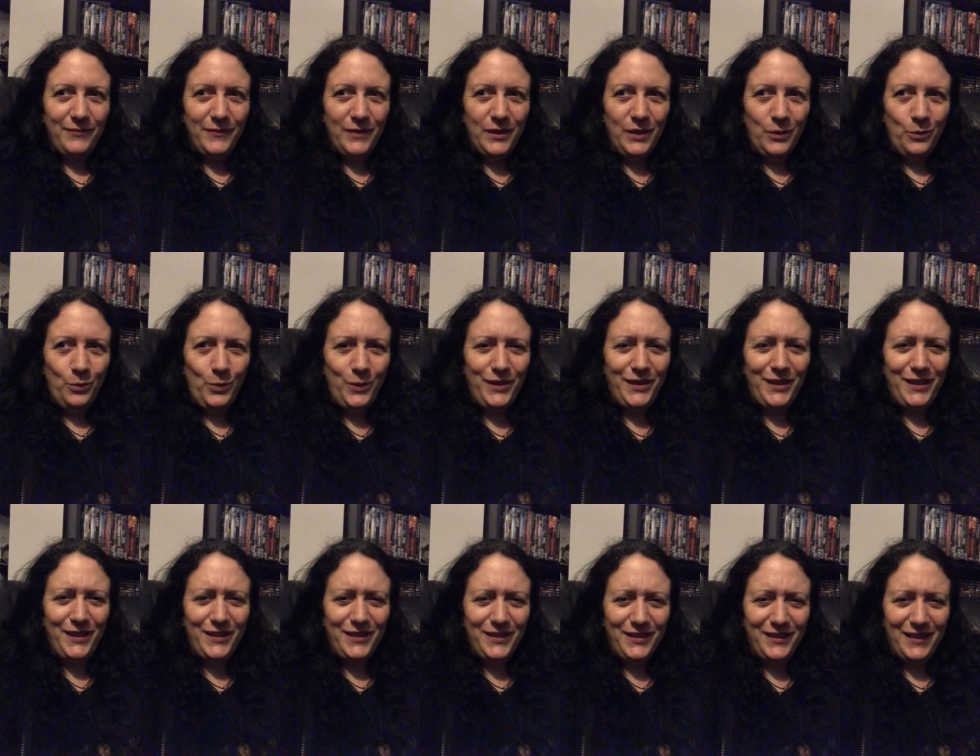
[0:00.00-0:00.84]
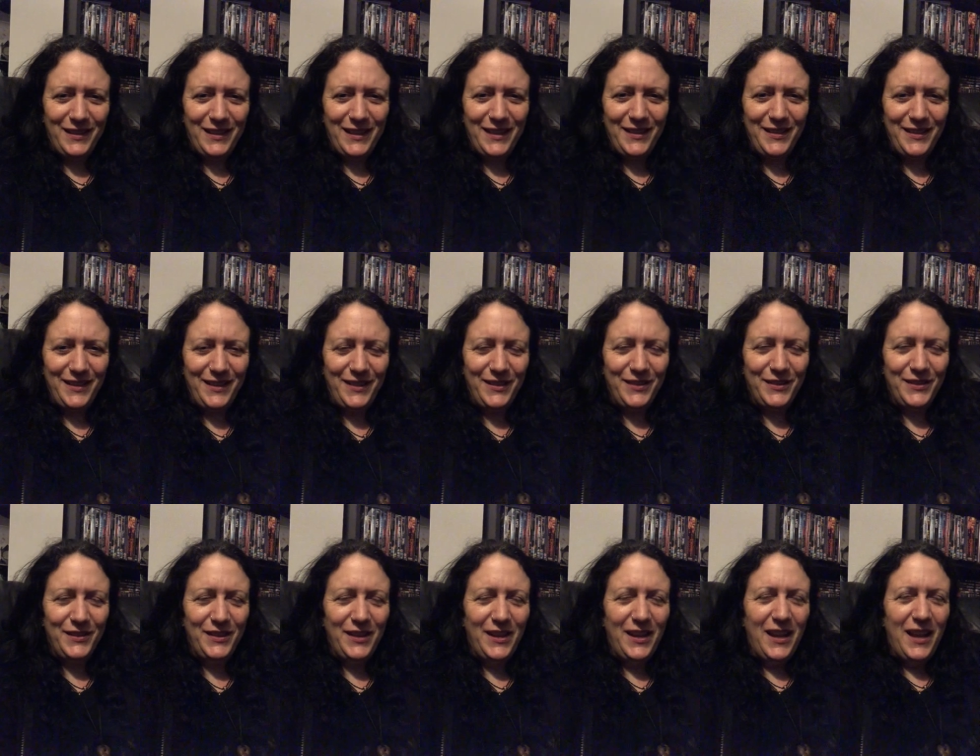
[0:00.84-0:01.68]
with it in that sense.
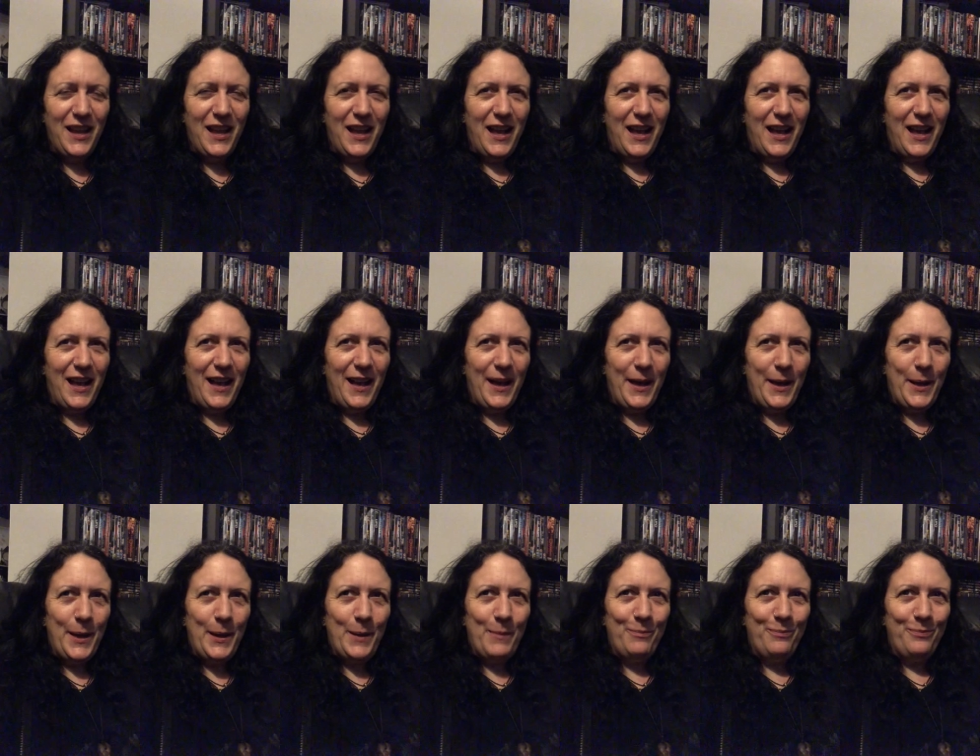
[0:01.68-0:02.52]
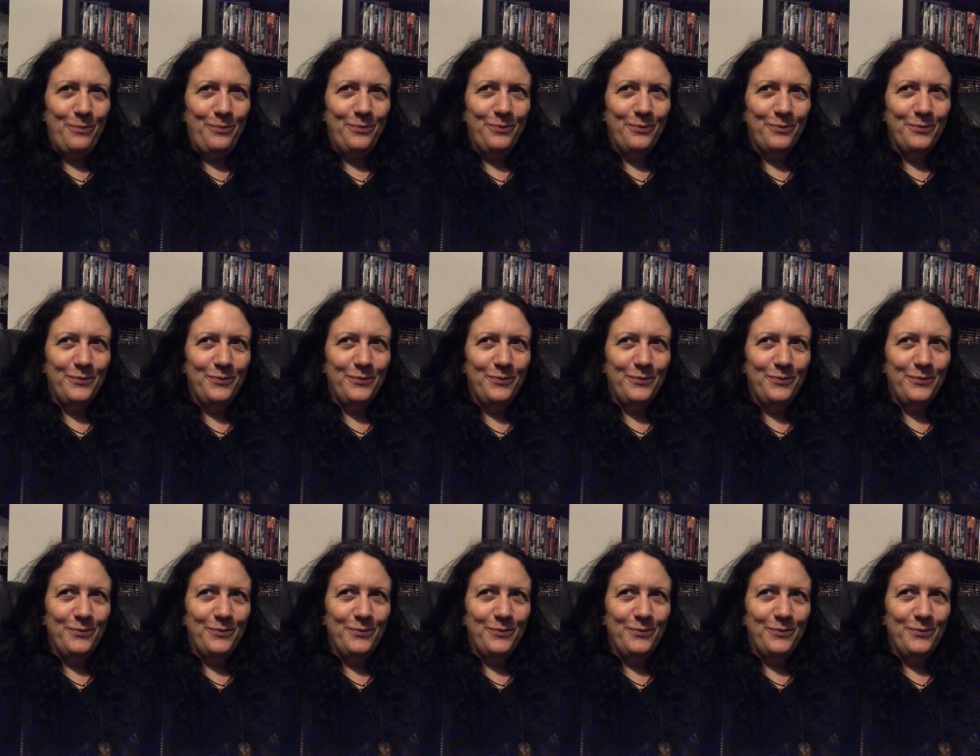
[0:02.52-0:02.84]
Um,